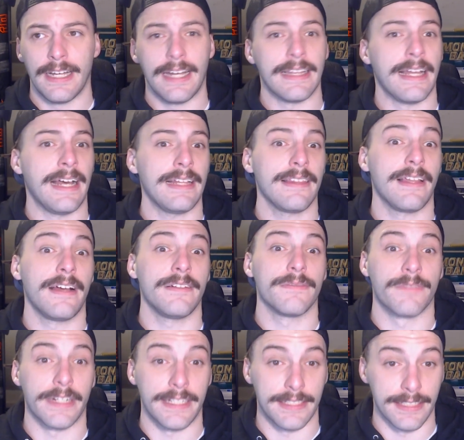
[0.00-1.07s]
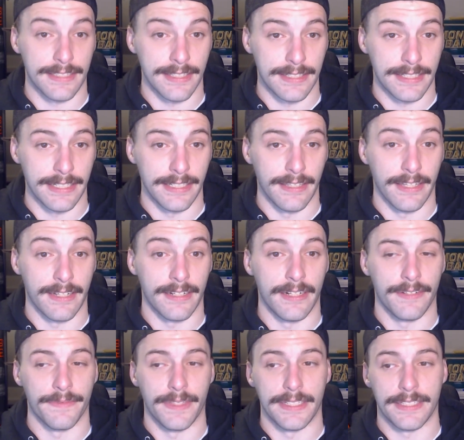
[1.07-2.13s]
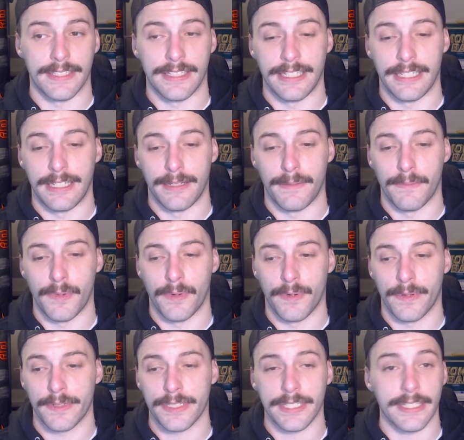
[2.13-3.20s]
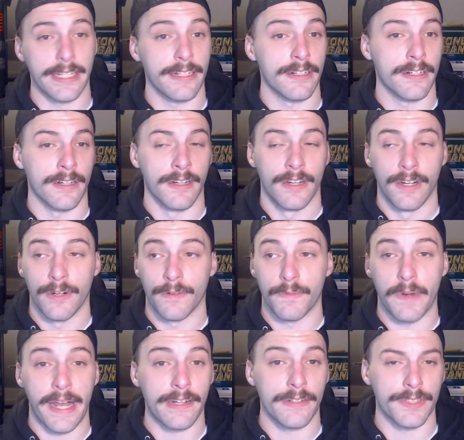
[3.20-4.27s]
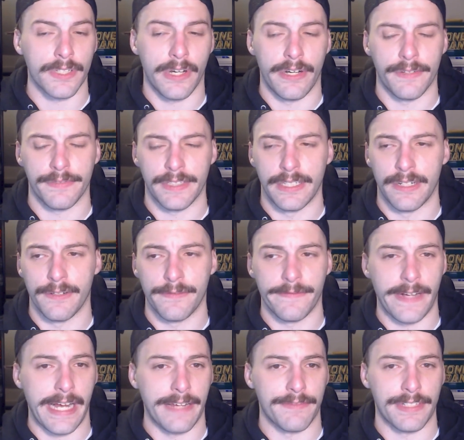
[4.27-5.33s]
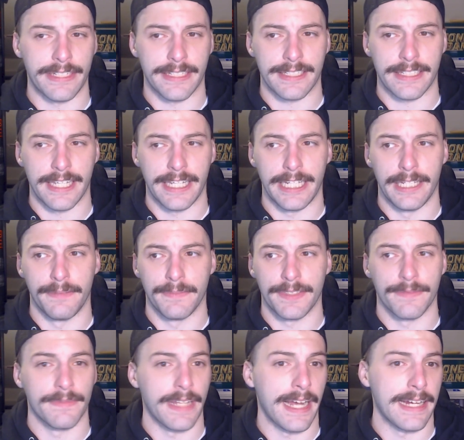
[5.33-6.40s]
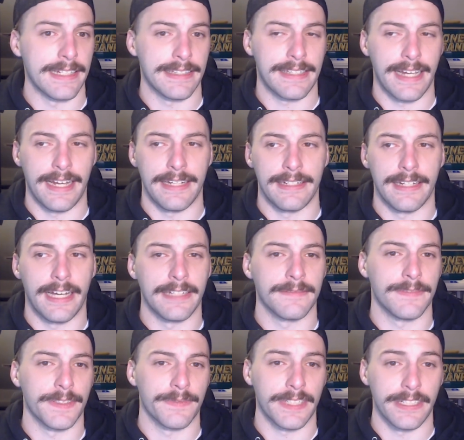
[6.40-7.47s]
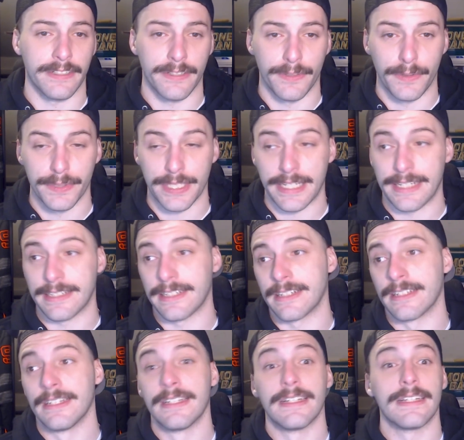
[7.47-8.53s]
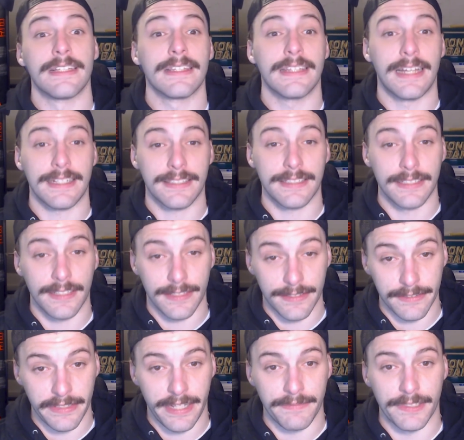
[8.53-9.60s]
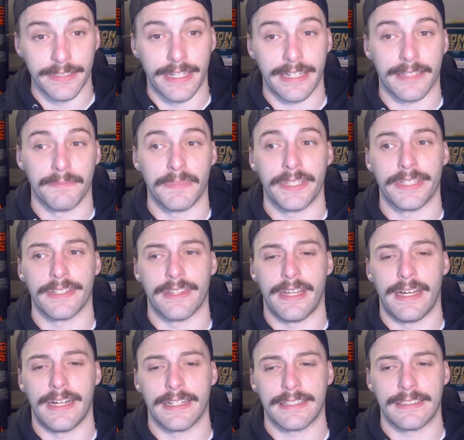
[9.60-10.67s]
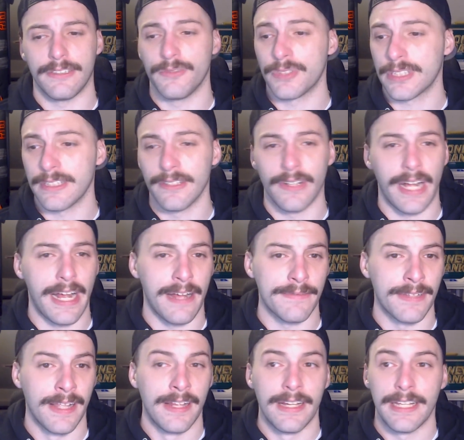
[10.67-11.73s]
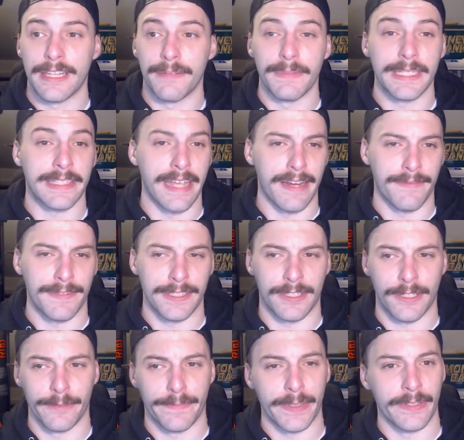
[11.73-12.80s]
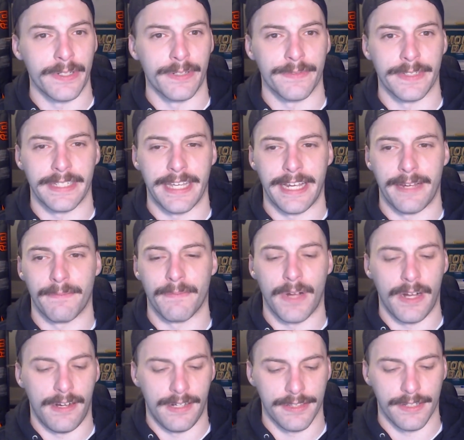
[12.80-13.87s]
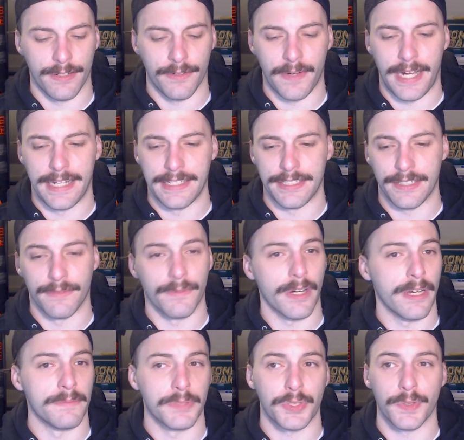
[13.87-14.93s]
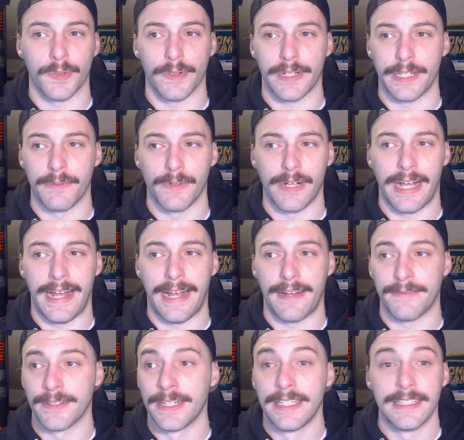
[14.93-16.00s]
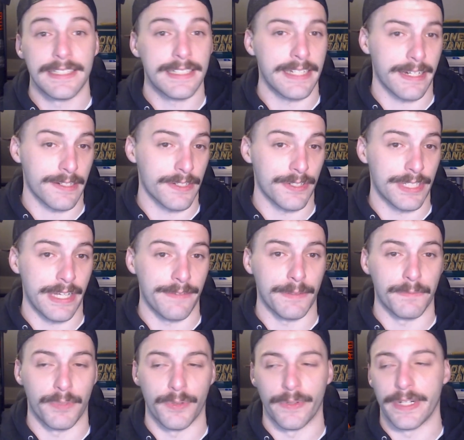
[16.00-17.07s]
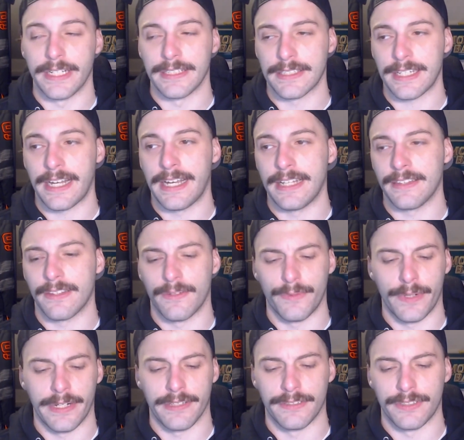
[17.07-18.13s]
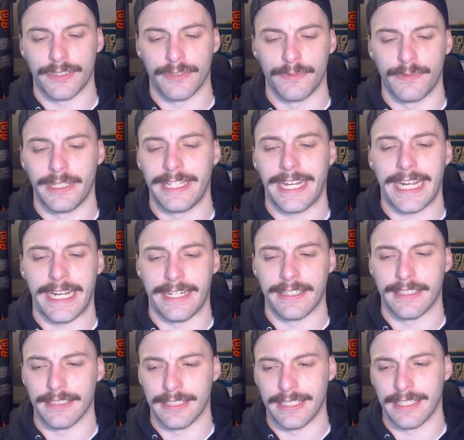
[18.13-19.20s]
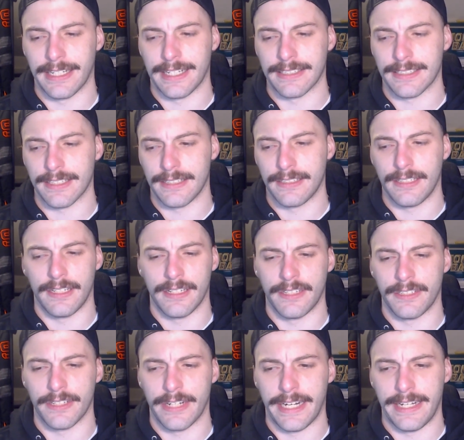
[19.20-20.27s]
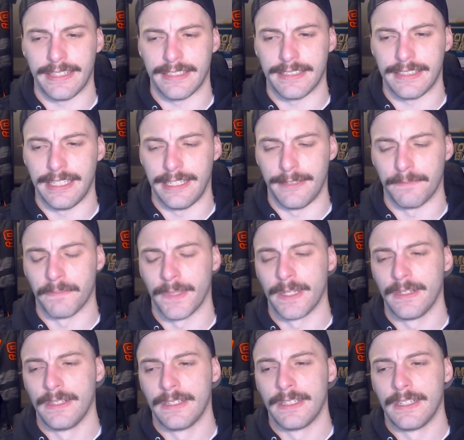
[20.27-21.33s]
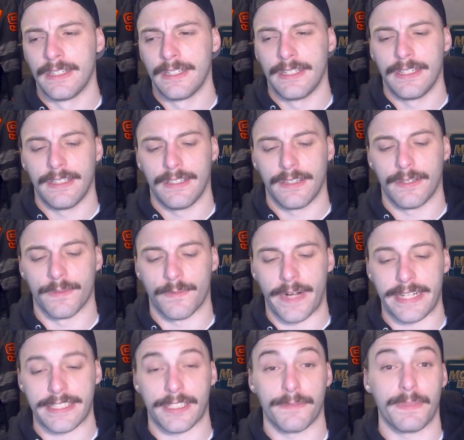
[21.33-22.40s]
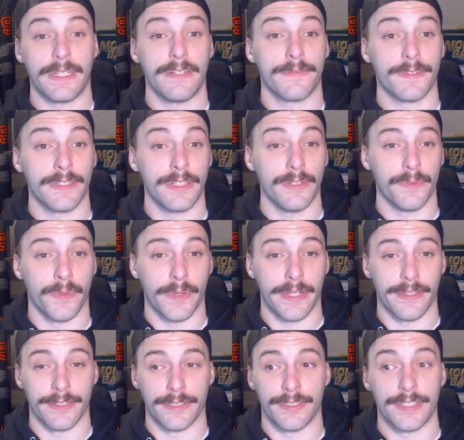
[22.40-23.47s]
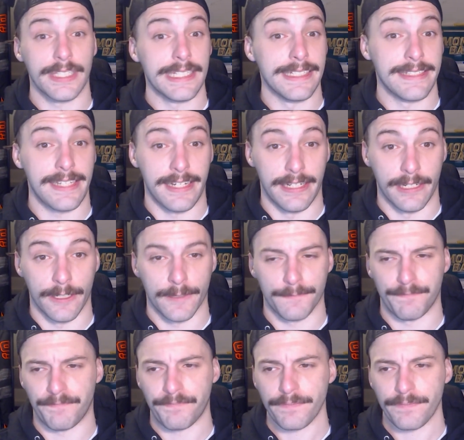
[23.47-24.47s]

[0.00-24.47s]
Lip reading: And that raises the ceiling of this team. Or Skinner rattles off, 5-6 games of 9-10, 9-15 goaltending. That's another level that can be unlocked. You still have the McDavid supernova game on the horizon where I'm sure he will have 6 or 7 points and the Oilers will win handily against an underhanded team. The recipe for the Oilers is here.